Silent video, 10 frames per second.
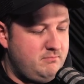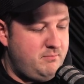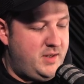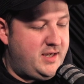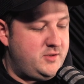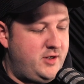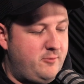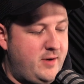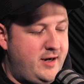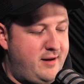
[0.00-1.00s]
Because you didn't
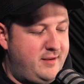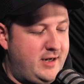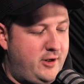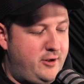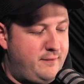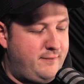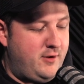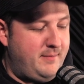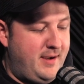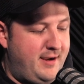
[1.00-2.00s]
write anything down on your
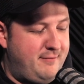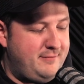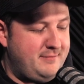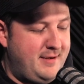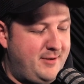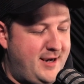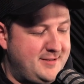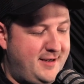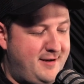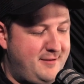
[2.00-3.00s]
form, I'm going to
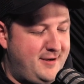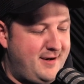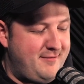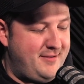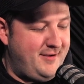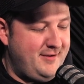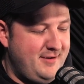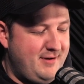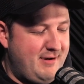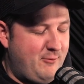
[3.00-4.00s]
ask anything and everything.
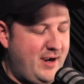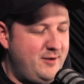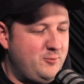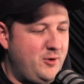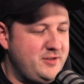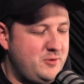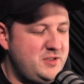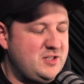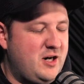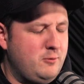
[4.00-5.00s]
Who
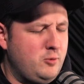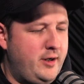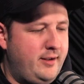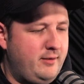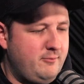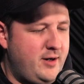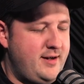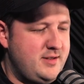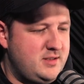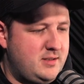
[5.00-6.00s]
started Royal? Why
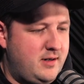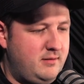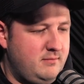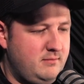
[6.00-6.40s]
did it start?